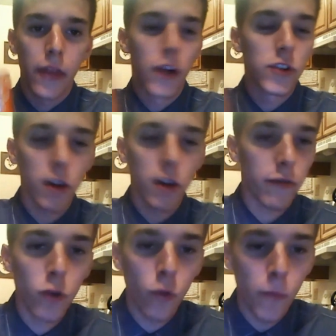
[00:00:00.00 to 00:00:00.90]
there's
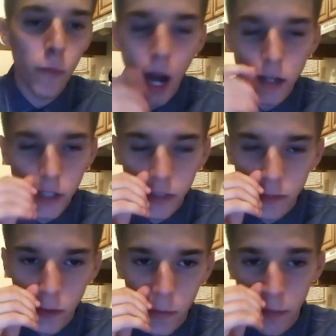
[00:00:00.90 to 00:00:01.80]
enough room not just
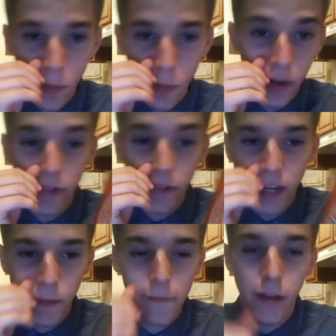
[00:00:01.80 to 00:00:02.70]
for people in
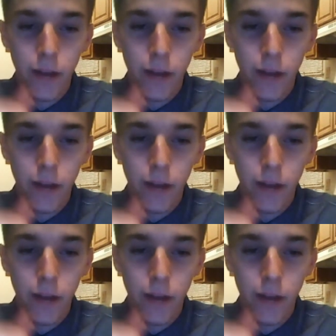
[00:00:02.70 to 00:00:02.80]
Vemma,